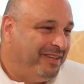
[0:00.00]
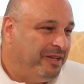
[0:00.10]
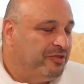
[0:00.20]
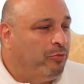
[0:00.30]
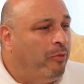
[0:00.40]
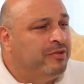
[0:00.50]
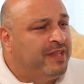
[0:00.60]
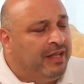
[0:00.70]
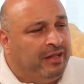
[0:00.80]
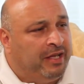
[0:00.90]
So what was
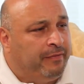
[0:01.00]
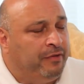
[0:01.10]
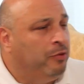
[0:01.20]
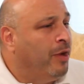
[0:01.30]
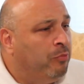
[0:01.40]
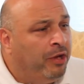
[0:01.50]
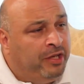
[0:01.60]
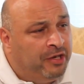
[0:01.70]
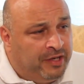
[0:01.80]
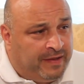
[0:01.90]
that like for you, and what
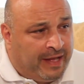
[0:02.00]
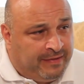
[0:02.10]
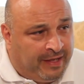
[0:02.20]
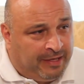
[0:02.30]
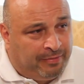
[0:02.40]
year did that take